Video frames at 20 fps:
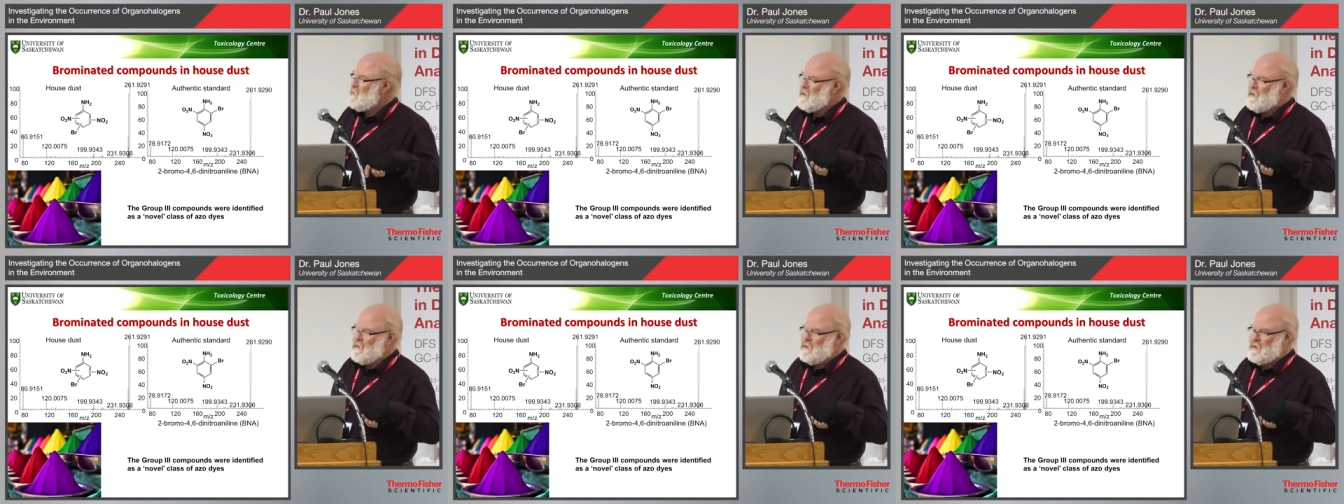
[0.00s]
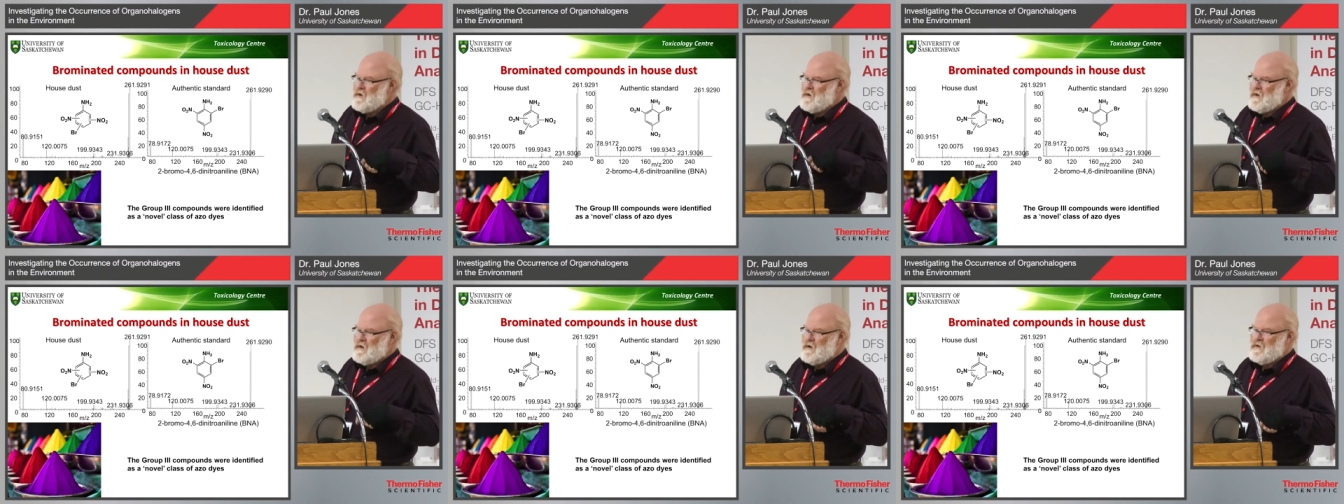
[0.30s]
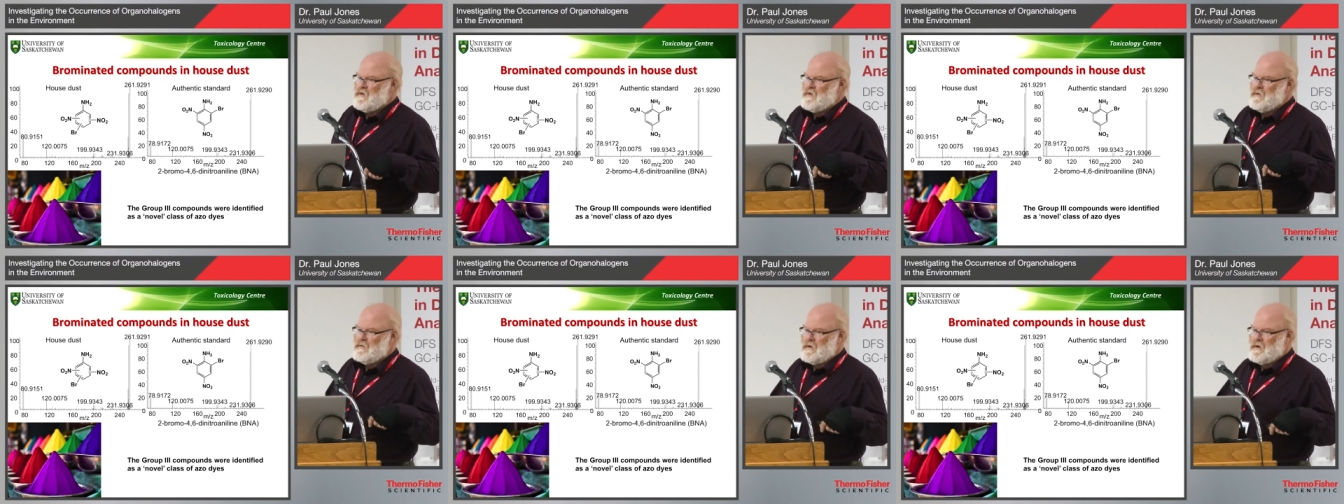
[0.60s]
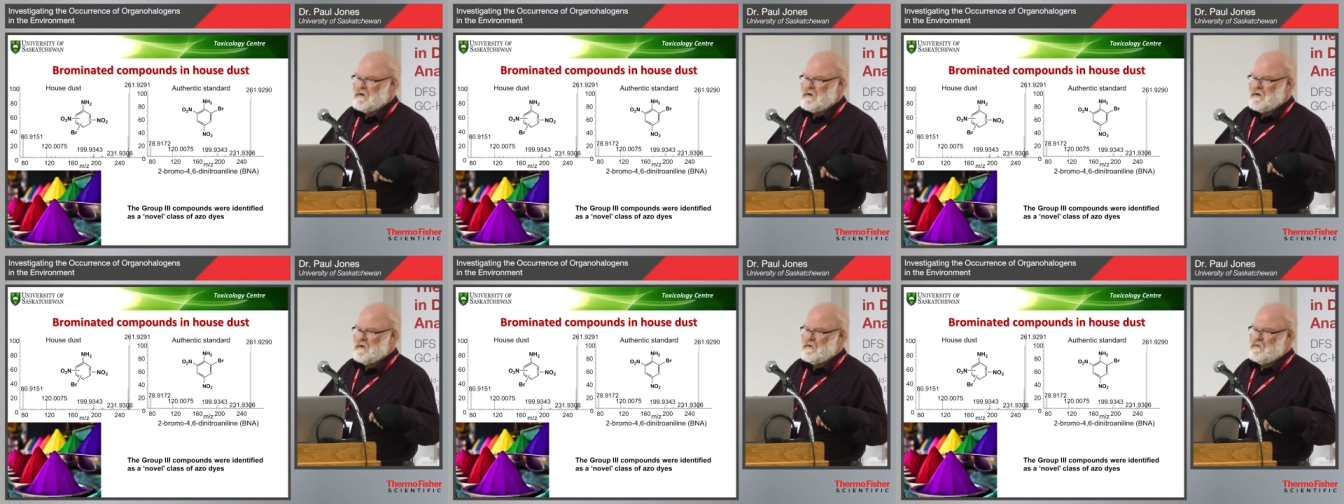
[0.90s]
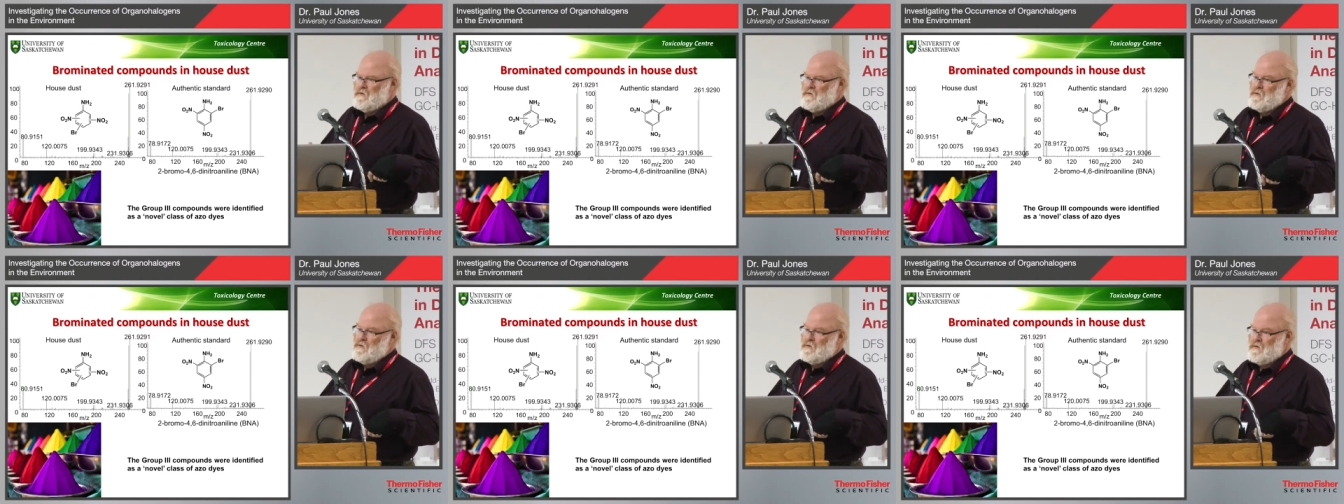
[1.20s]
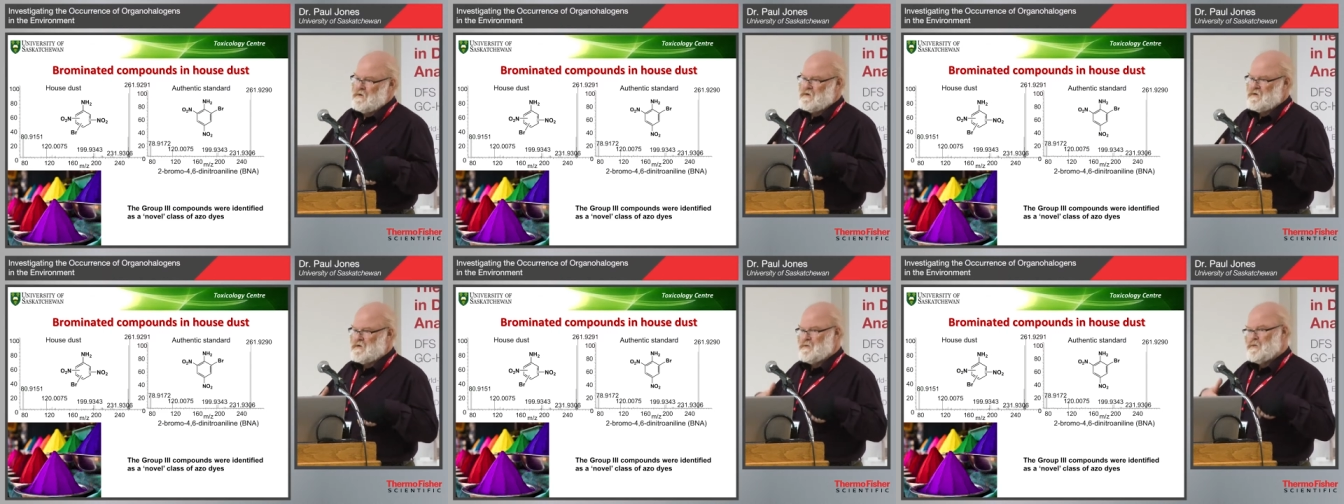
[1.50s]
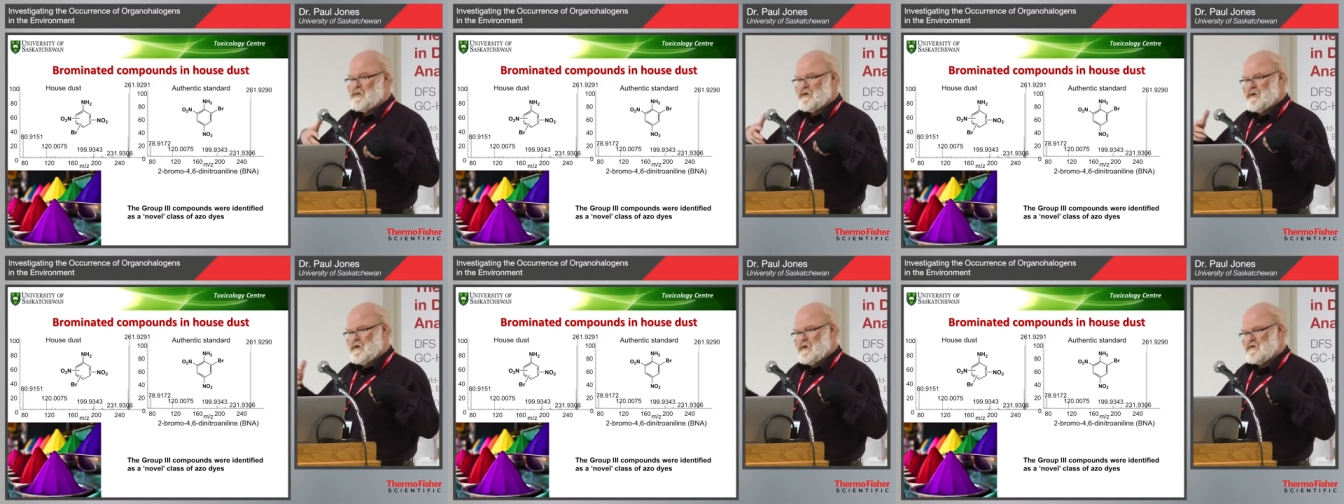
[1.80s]
but we needed to really go through this
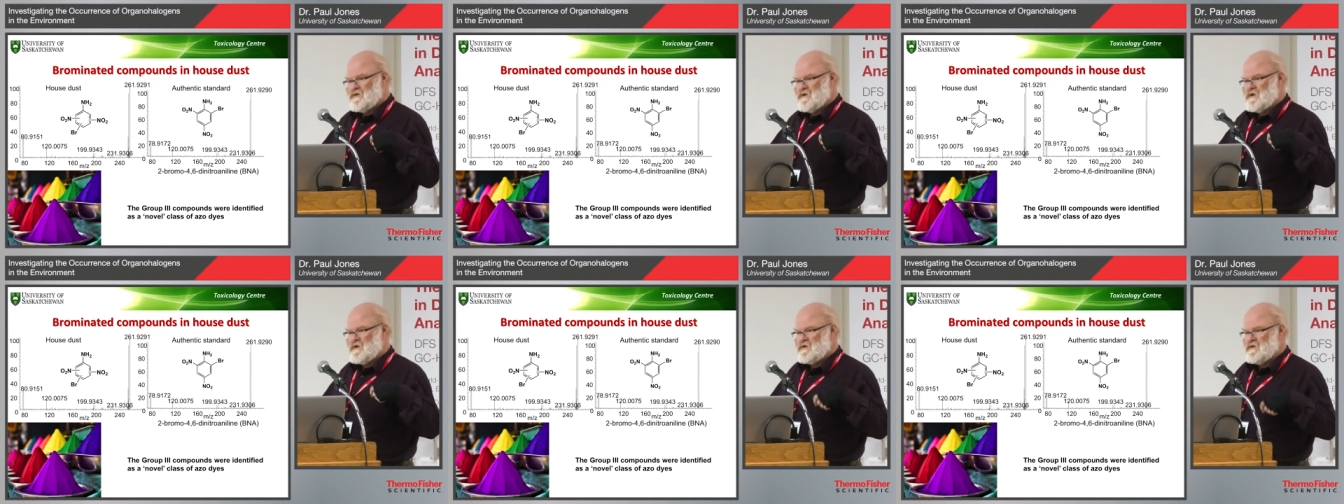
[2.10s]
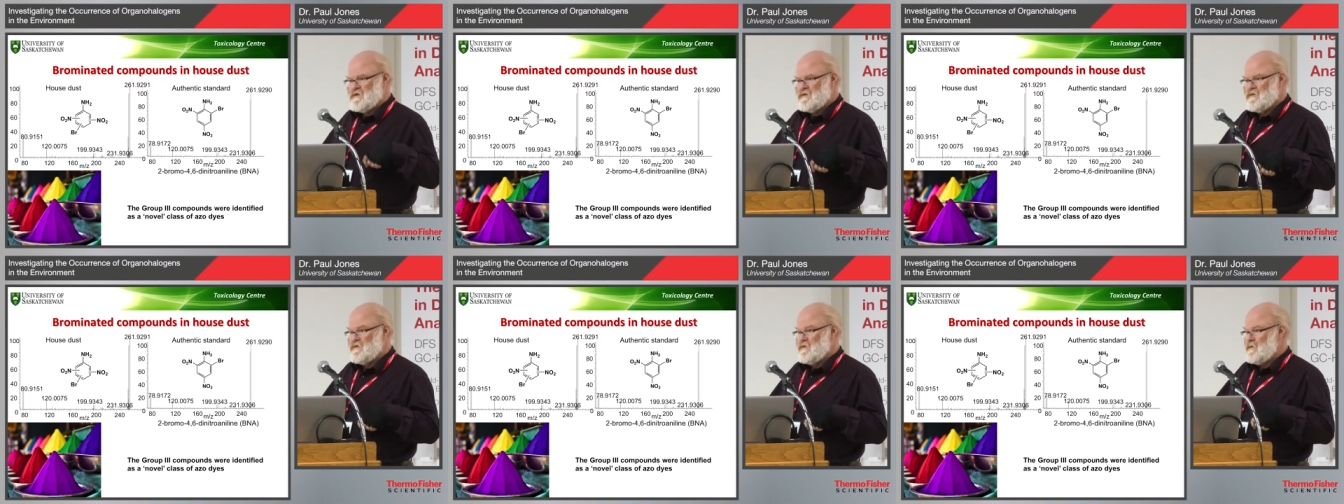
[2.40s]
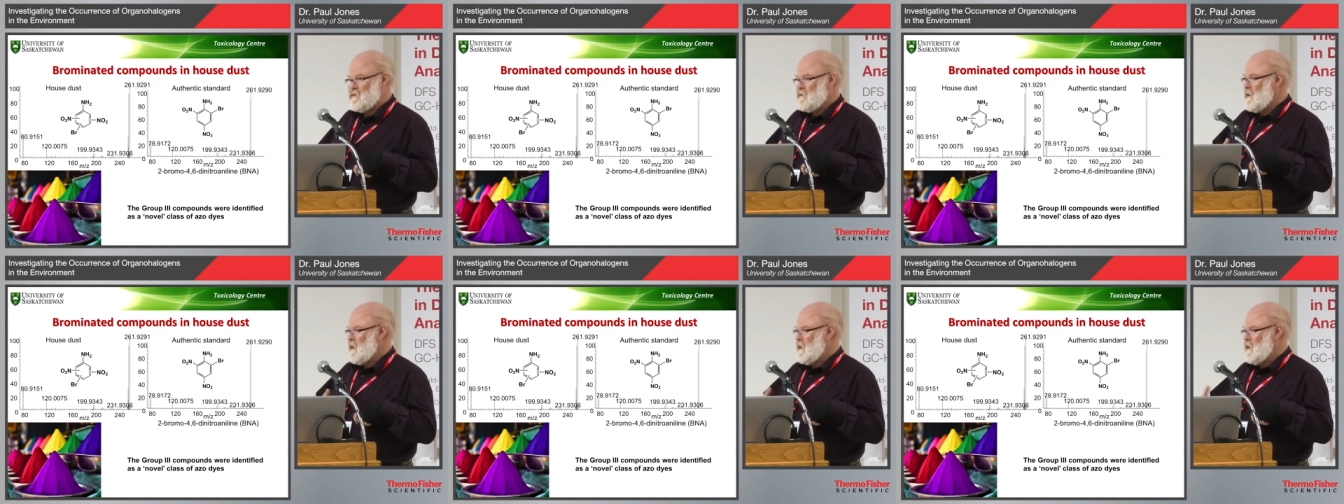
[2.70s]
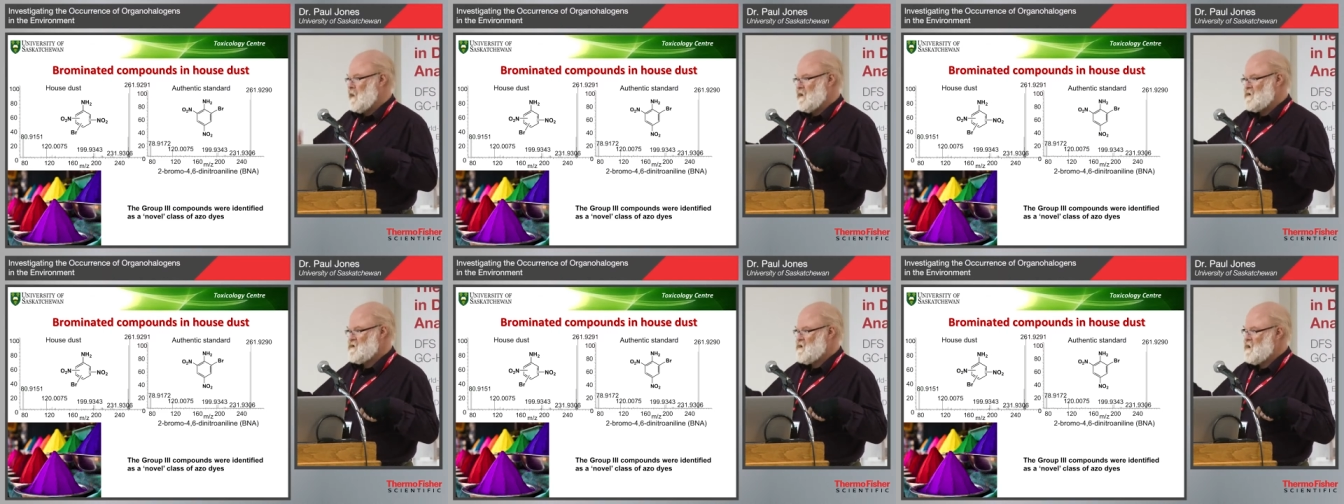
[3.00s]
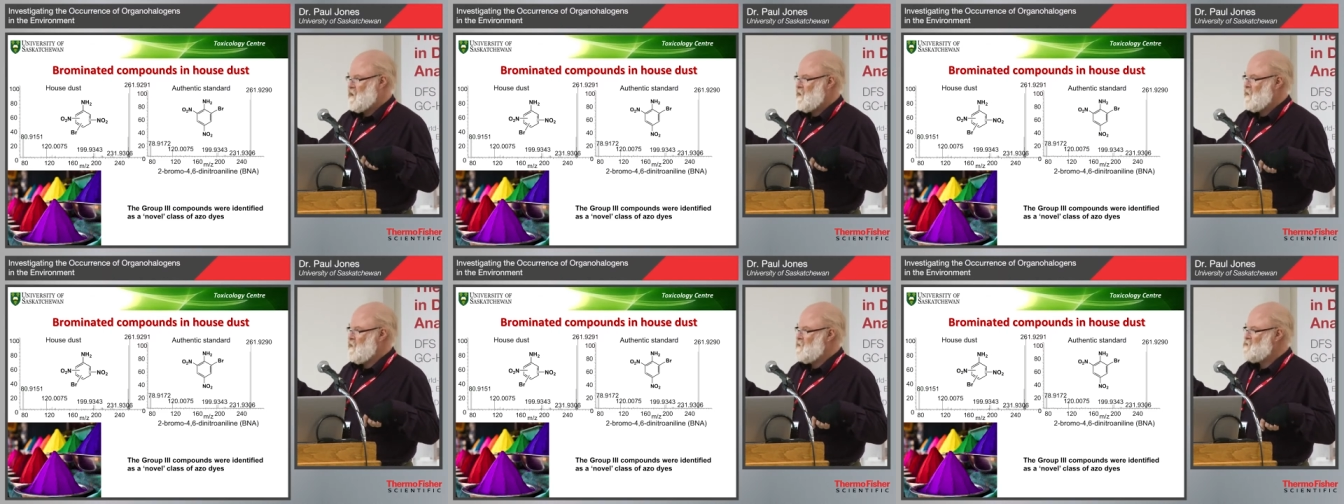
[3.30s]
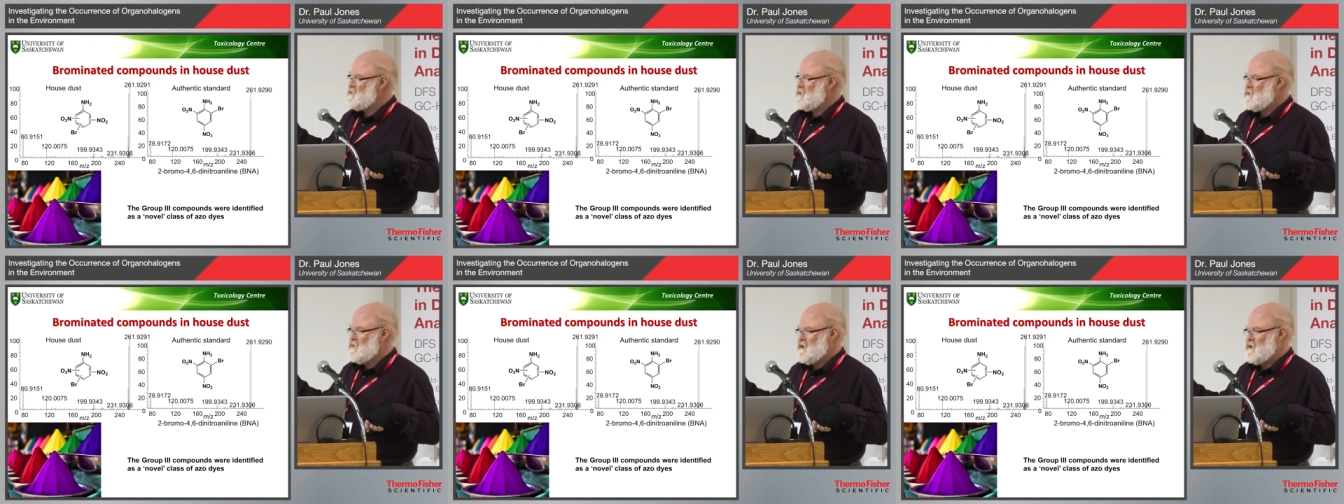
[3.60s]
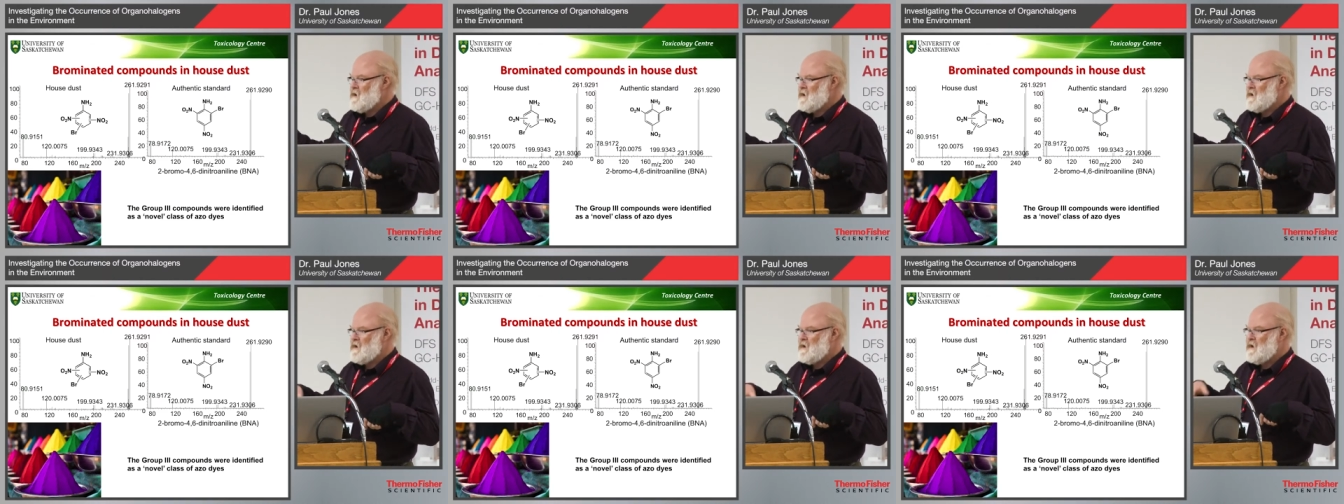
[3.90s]
process of untargeted
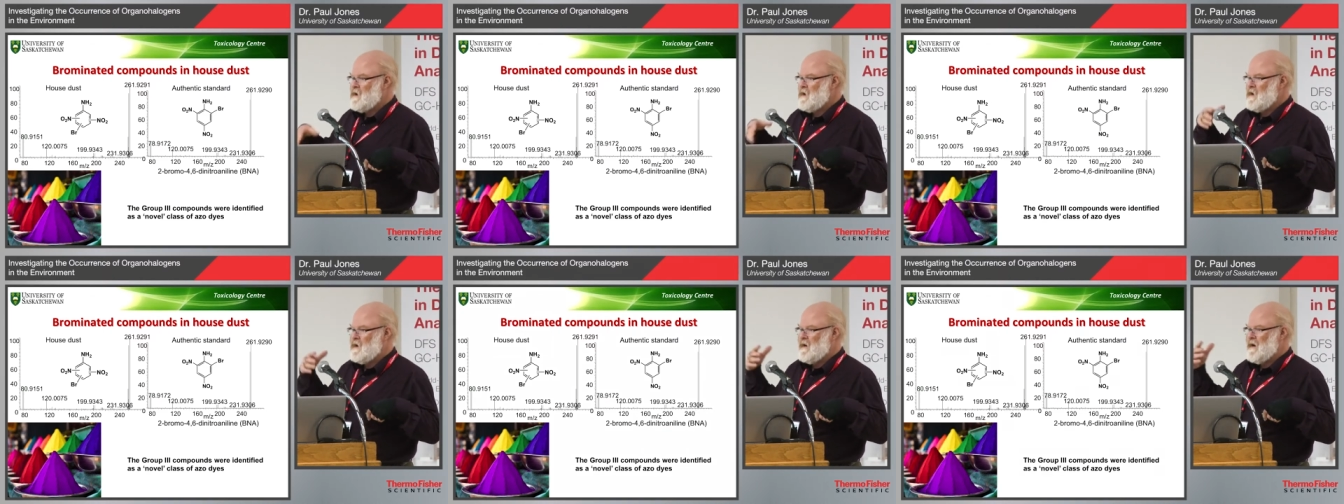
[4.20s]
screening,